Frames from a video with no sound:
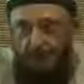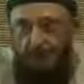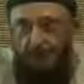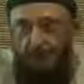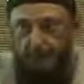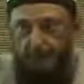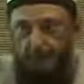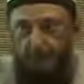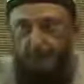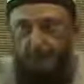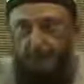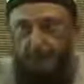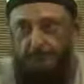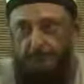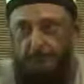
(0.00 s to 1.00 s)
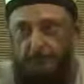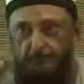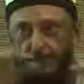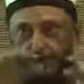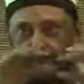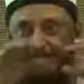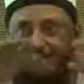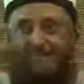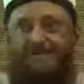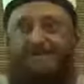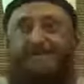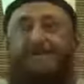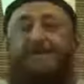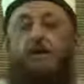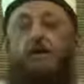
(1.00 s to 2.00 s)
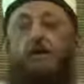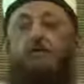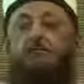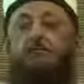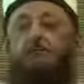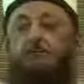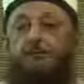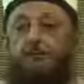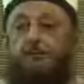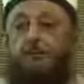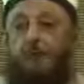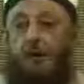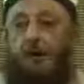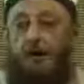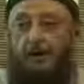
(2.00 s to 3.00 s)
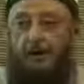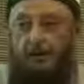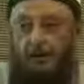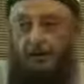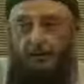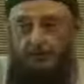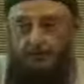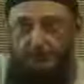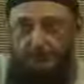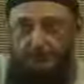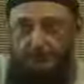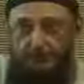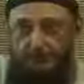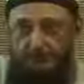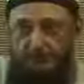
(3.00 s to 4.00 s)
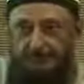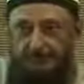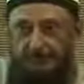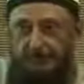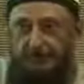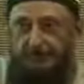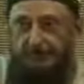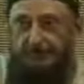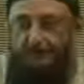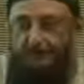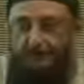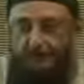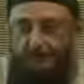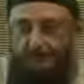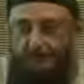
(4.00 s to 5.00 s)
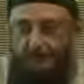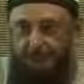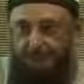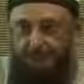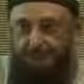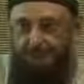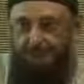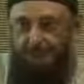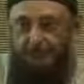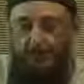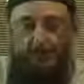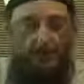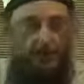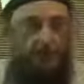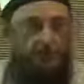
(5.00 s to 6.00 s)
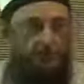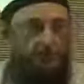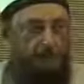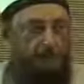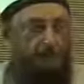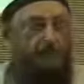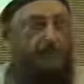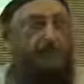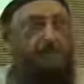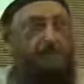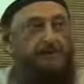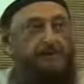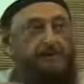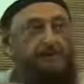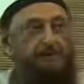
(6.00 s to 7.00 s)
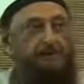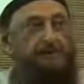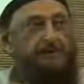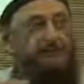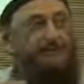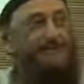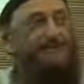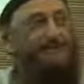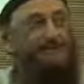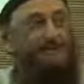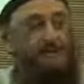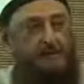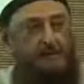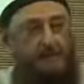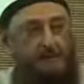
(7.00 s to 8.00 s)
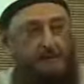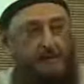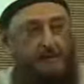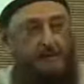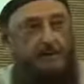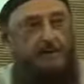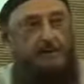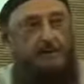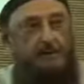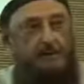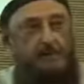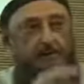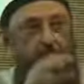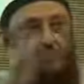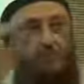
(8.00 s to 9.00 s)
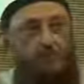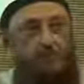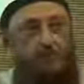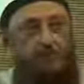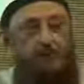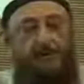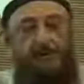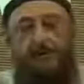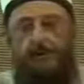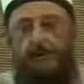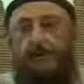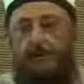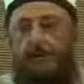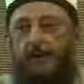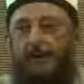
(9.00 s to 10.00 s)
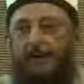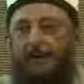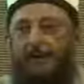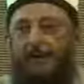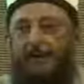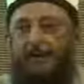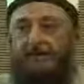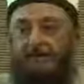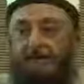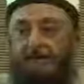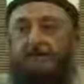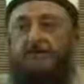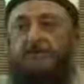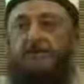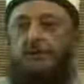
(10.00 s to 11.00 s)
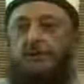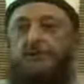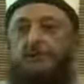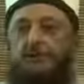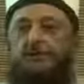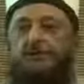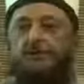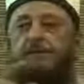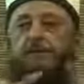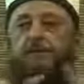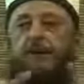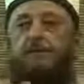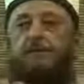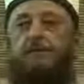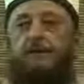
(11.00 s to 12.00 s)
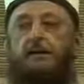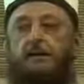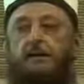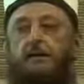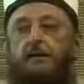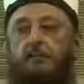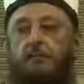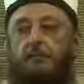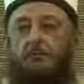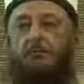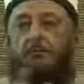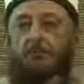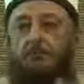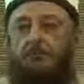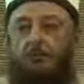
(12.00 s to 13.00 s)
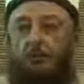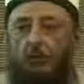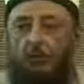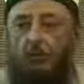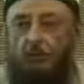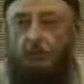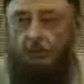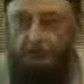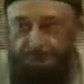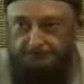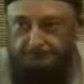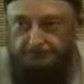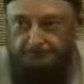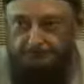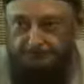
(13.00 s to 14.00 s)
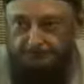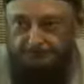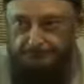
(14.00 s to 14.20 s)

able to bring the totality of the Quran on this particular subject, the totality of the data into an integrated and a harmonious whole.